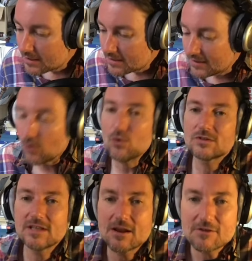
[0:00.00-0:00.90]
the
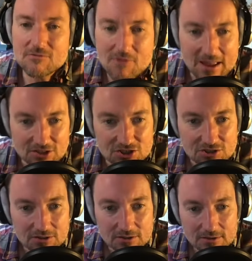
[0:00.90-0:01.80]
ordinary
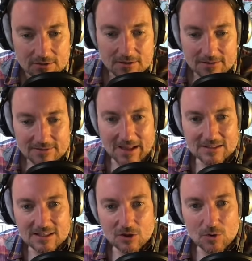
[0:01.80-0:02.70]
rich?
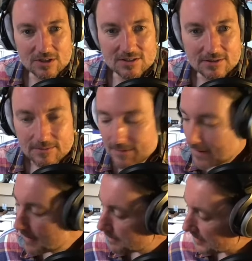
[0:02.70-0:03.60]
That's the question.
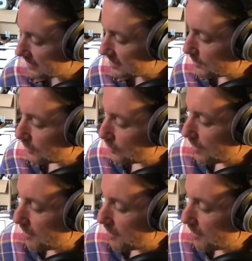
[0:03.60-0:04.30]
Now, someone who I'm